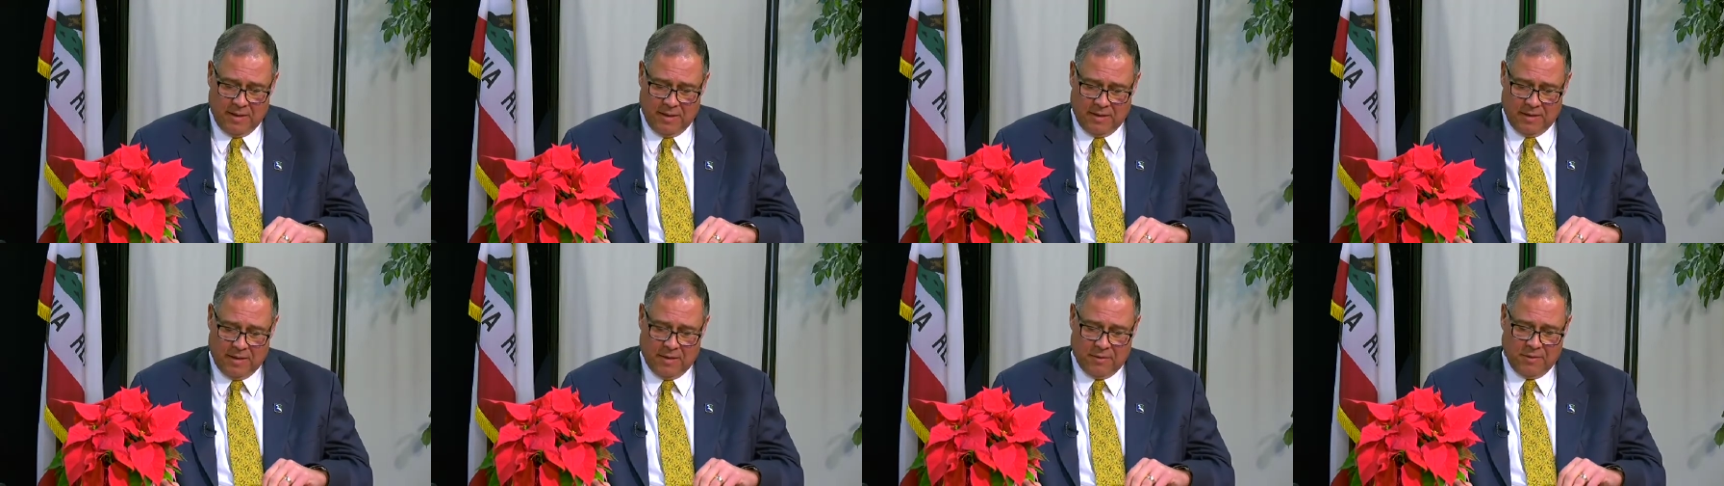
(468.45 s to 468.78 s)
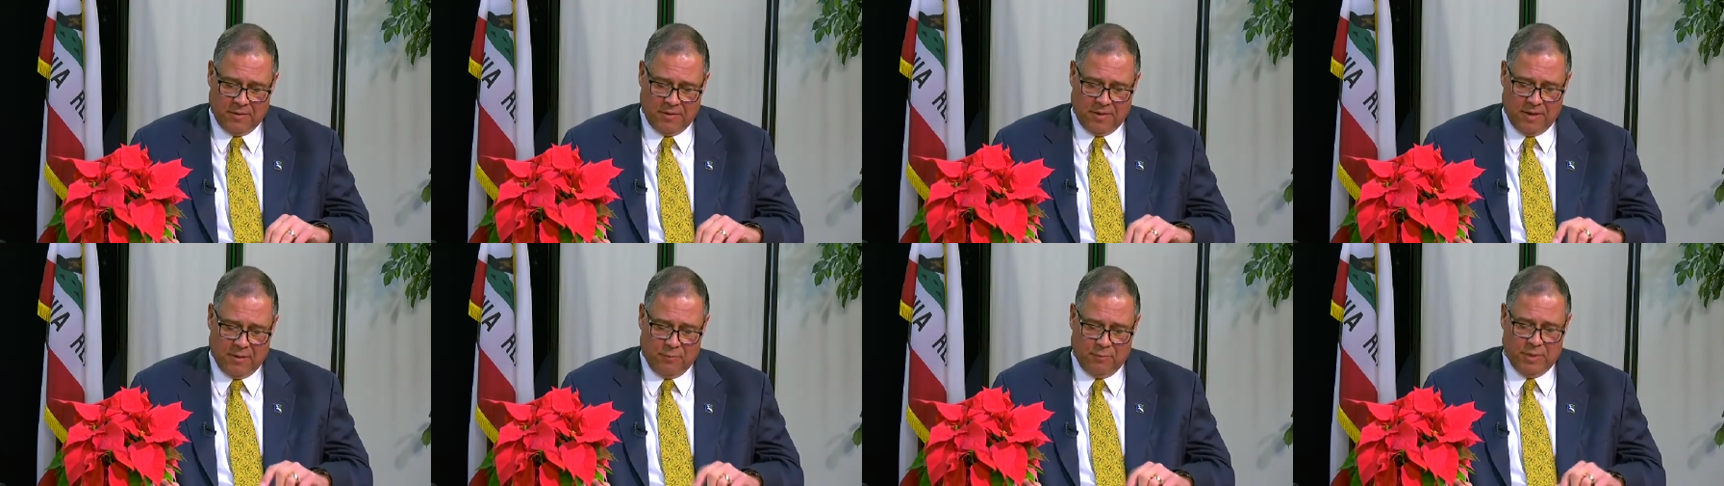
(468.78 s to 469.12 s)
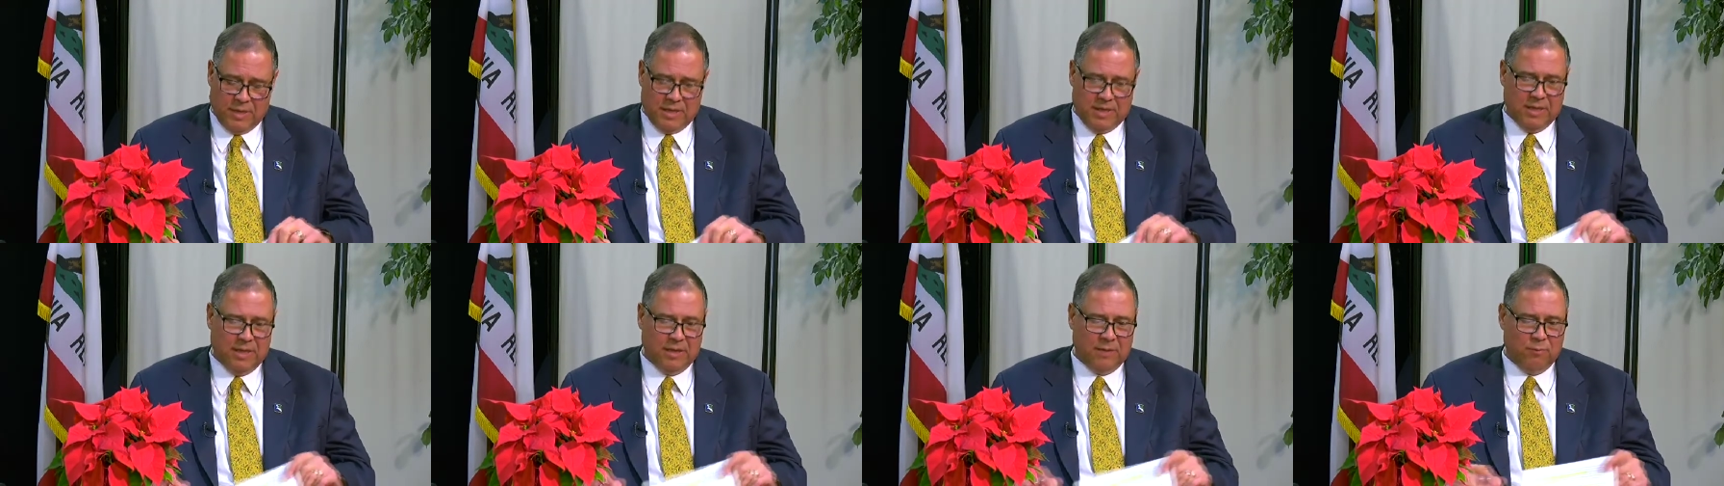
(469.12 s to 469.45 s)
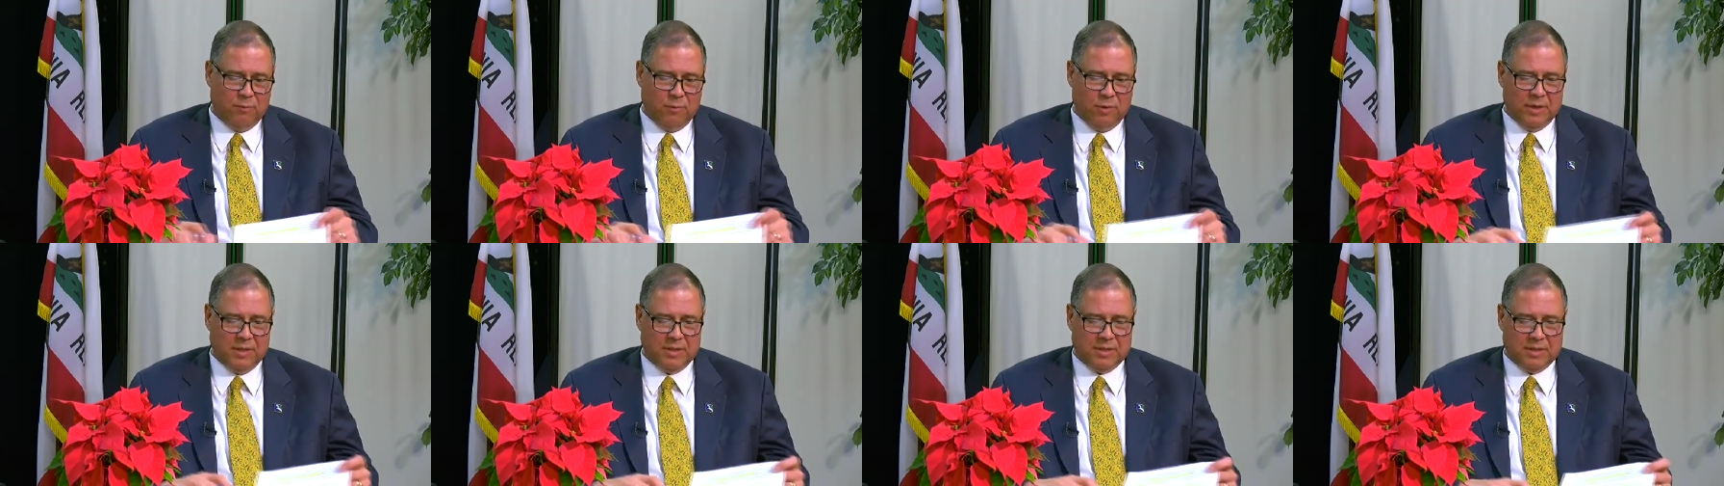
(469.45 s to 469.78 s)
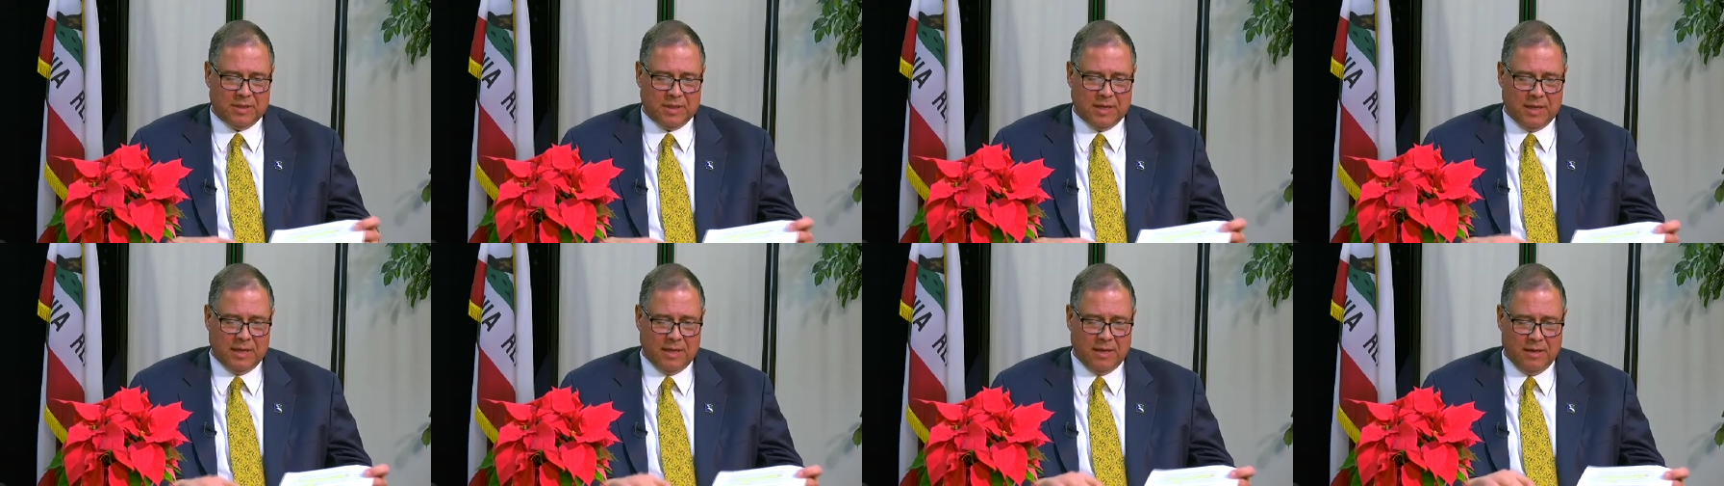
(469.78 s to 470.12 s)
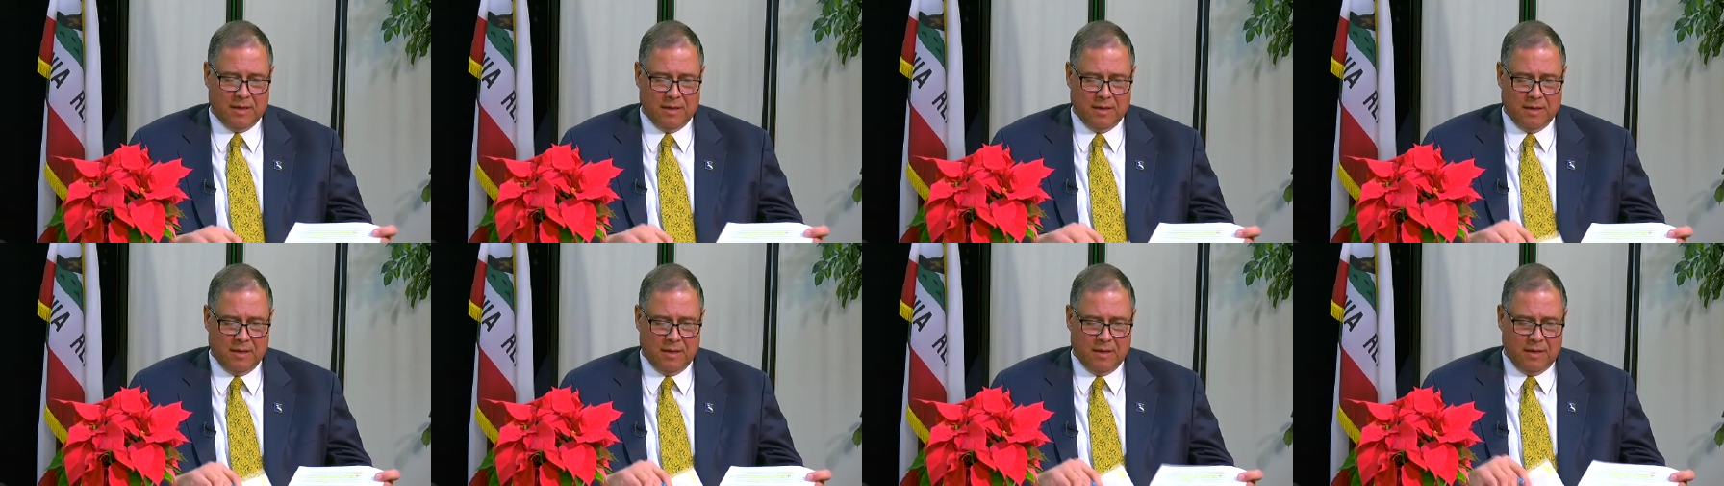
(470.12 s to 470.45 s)
The other thing we did was uh,
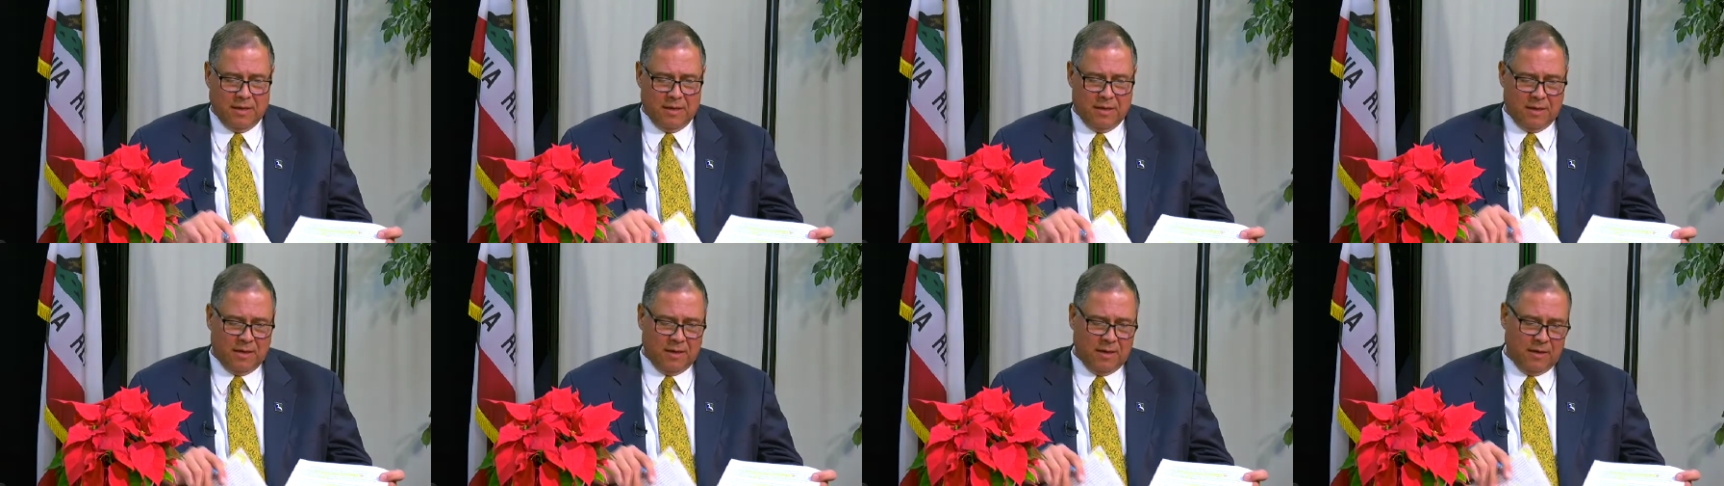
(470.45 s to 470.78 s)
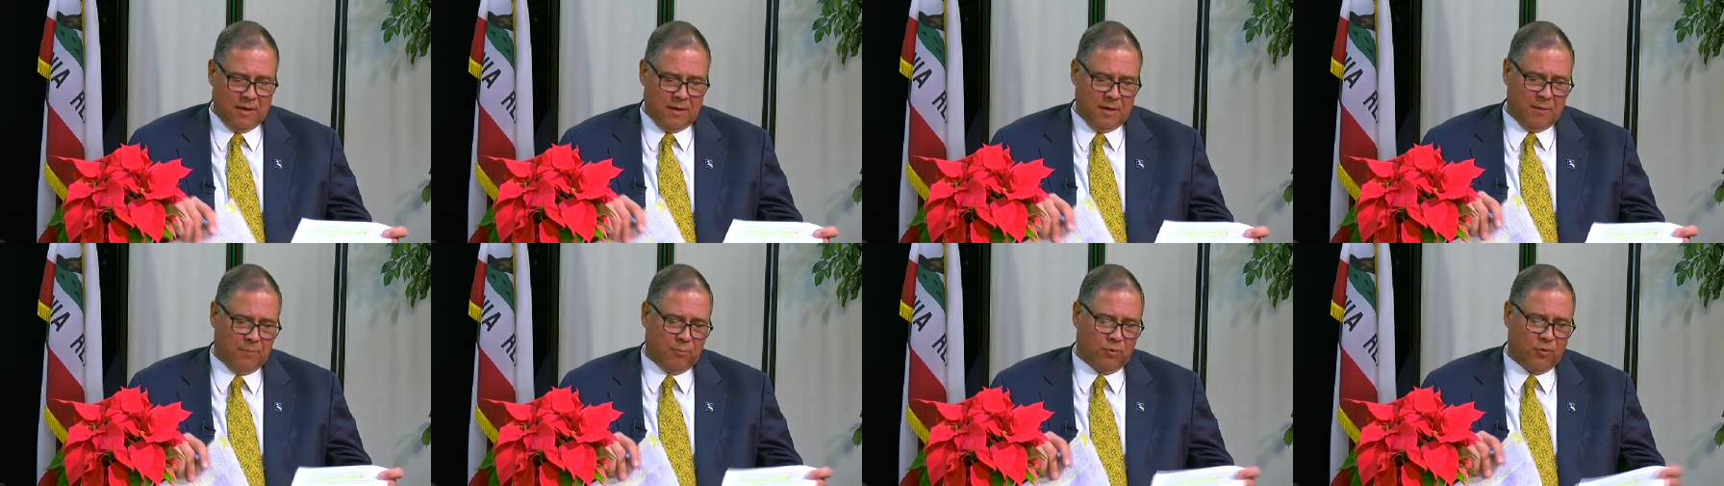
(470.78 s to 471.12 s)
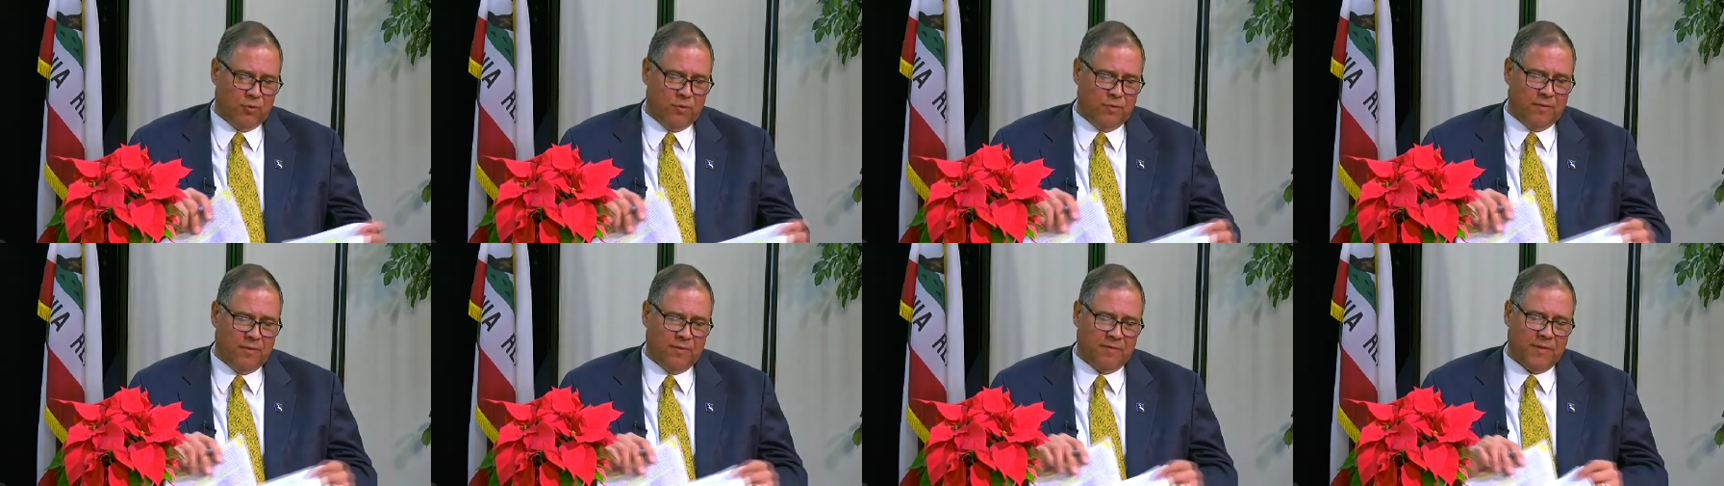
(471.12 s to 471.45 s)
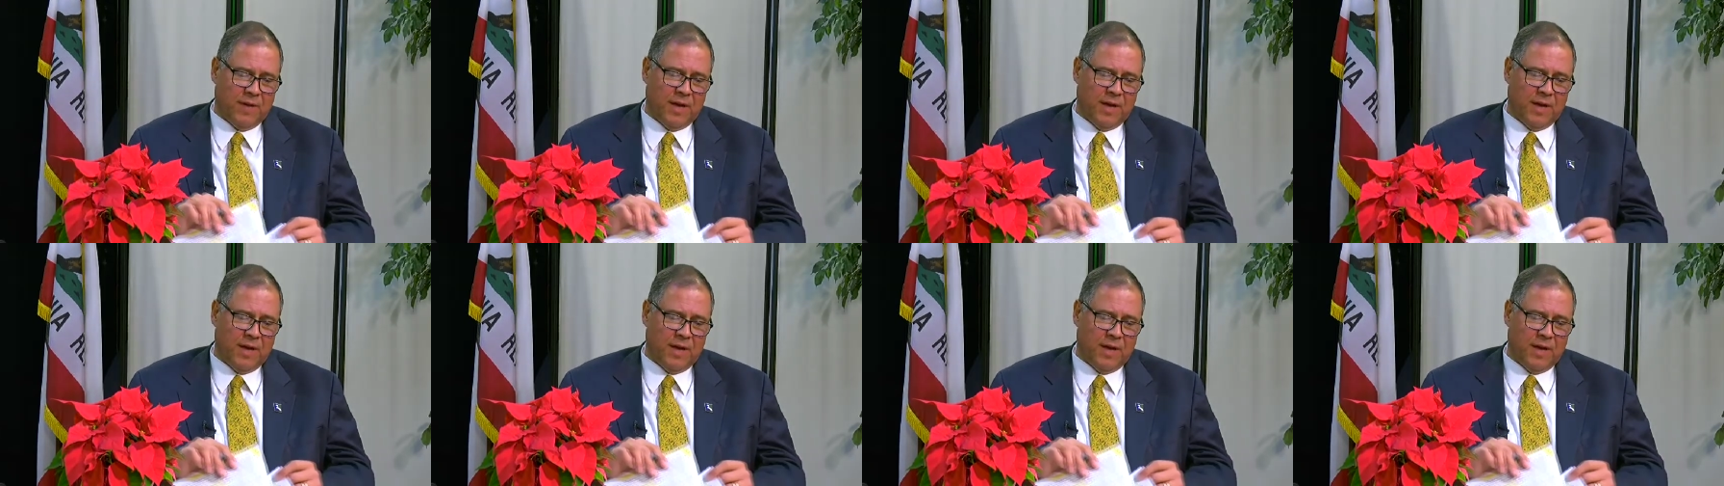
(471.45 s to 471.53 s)
uh, approve the